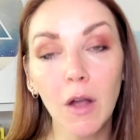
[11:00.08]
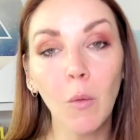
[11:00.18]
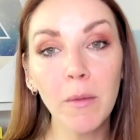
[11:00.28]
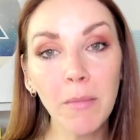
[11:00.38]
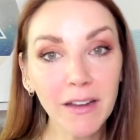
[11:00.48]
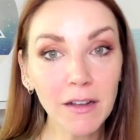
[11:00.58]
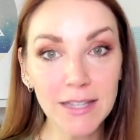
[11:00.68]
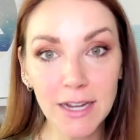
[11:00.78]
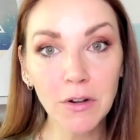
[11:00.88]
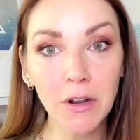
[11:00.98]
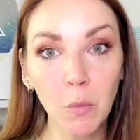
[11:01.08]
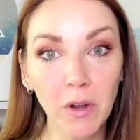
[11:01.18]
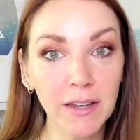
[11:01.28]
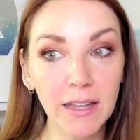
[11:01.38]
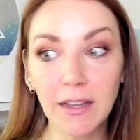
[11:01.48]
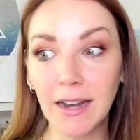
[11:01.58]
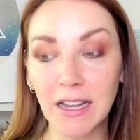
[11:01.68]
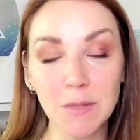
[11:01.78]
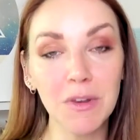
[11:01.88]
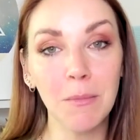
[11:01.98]
When Mike got down on one knee and
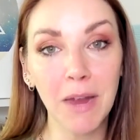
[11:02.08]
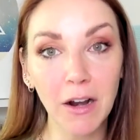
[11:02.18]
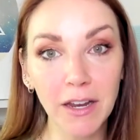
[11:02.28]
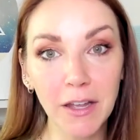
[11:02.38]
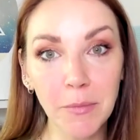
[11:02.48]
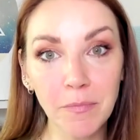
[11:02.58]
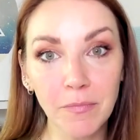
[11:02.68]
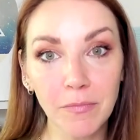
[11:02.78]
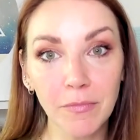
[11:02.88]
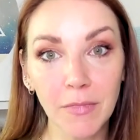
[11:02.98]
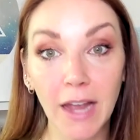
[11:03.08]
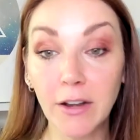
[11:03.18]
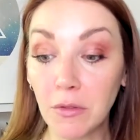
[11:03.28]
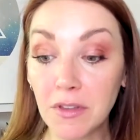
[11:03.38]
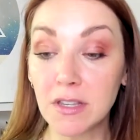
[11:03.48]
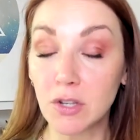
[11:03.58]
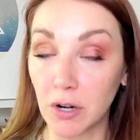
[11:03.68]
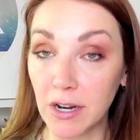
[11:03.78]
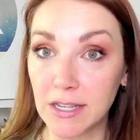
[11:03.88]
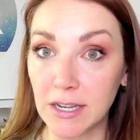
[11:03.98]
asked me to marry him, I know this is
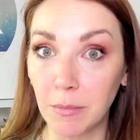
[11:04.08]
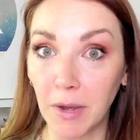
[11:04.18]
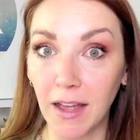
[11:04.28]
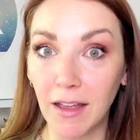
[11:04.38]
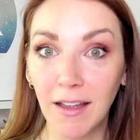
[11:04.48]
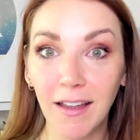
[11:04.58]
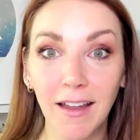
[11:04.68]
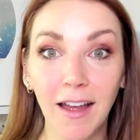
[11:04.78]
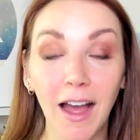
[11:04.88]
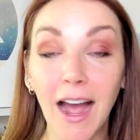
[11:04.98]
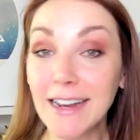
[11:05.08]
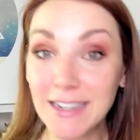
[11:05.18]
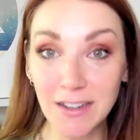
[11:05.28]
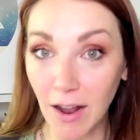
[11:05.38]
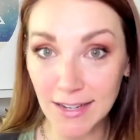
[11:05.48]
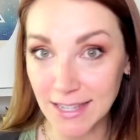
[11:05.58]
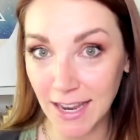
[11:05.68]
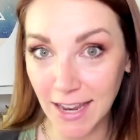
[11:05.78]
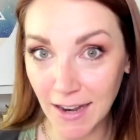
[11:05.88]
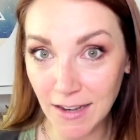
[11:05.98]
crazy, but I did not
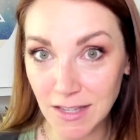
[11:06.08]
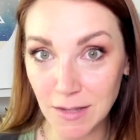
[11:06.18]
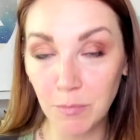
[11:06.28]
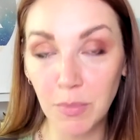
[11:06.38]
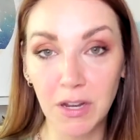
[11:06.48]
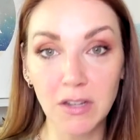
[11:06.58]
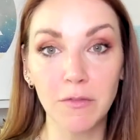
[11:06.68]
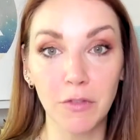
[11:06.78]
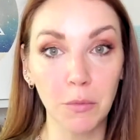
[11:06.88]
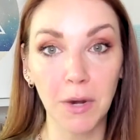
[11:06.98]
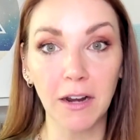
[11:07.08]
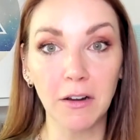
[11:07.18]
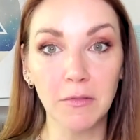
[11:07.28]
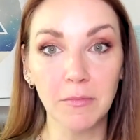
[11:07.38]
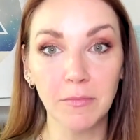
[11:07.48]
say yes because of the ring.